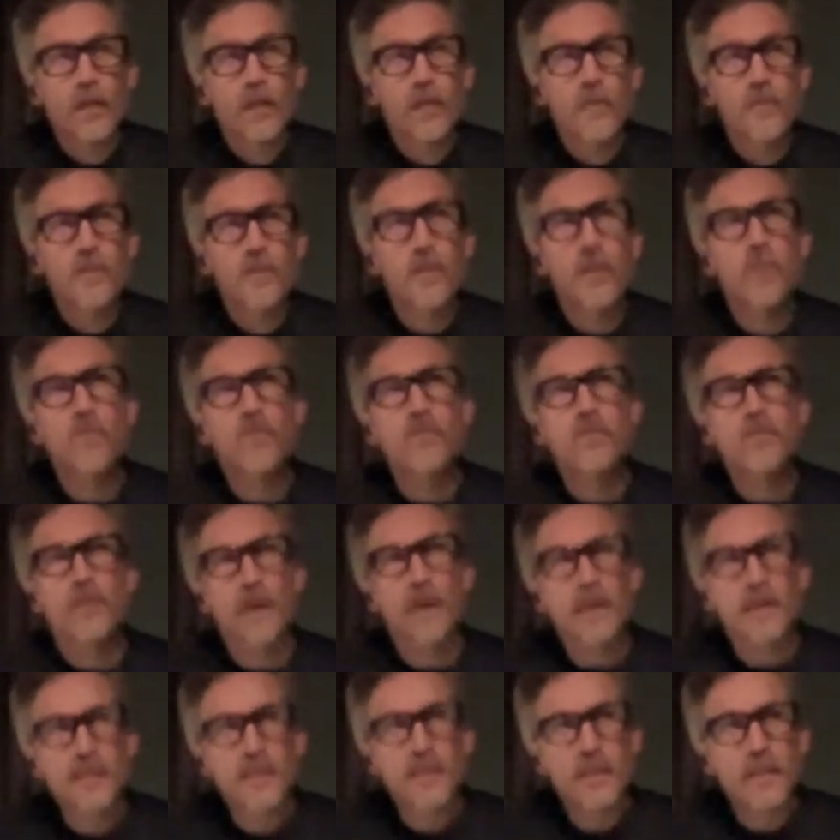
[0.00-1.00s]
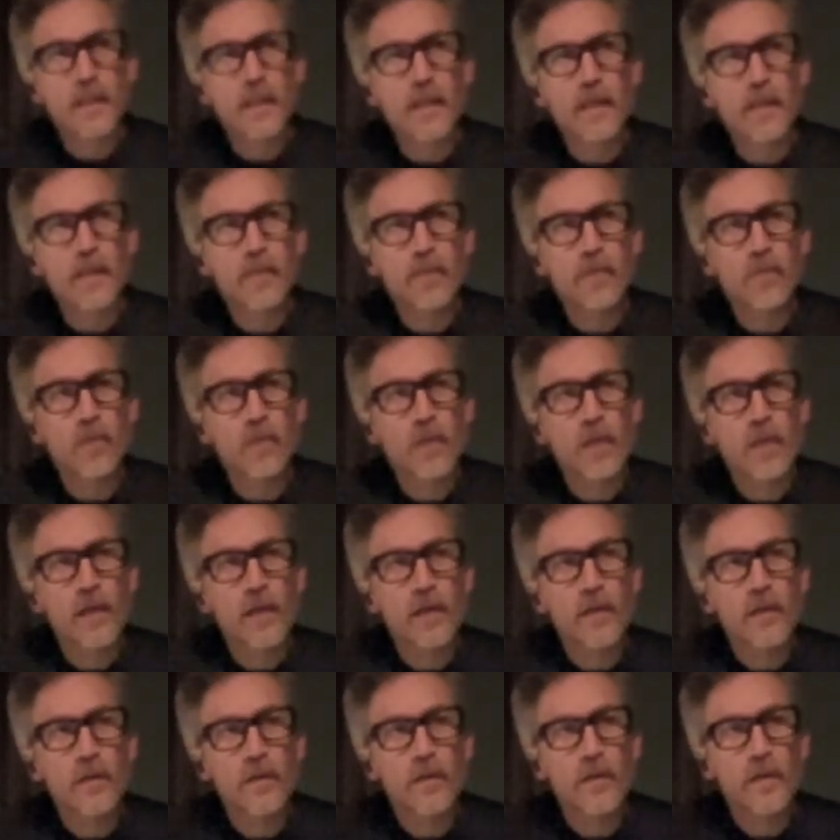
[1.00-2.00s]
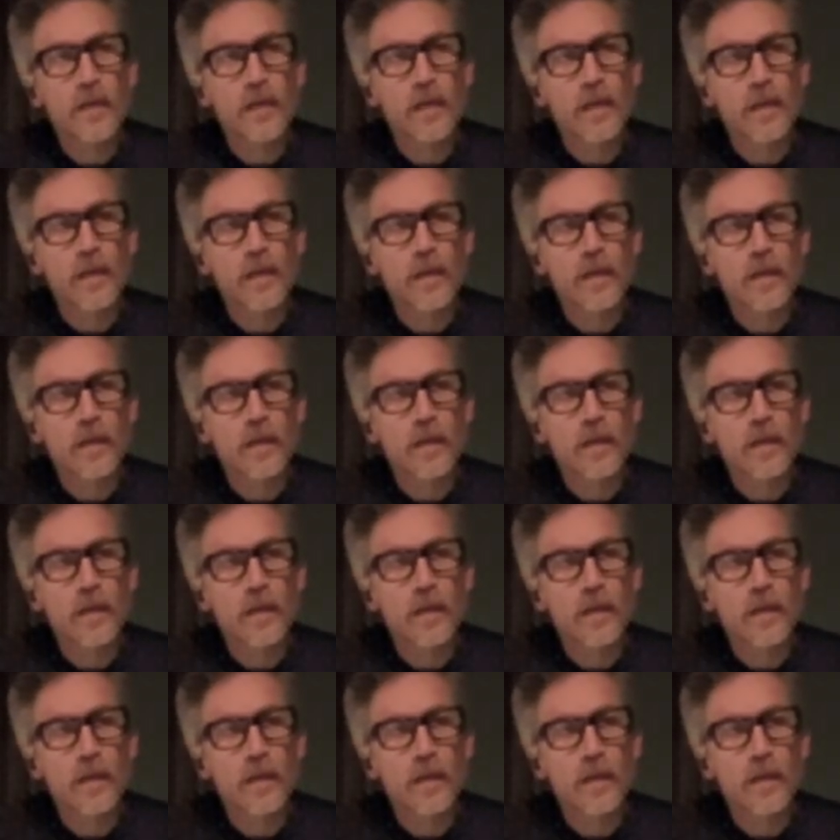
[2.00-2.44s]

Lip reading: so I did that for a while, and